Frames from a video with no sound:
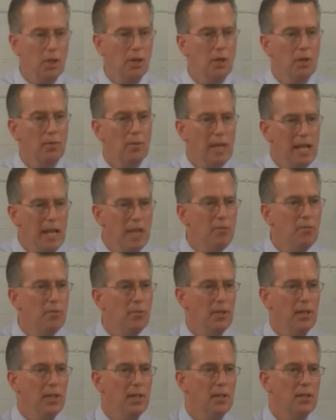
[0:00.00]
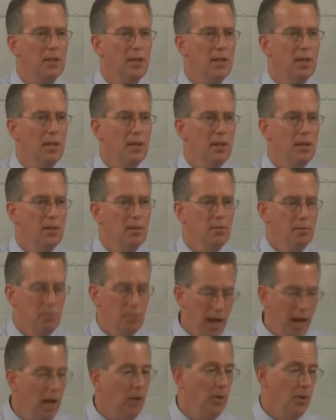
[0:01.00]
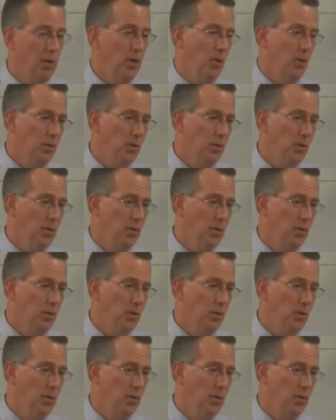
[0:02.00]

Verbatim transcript: are of infinite value,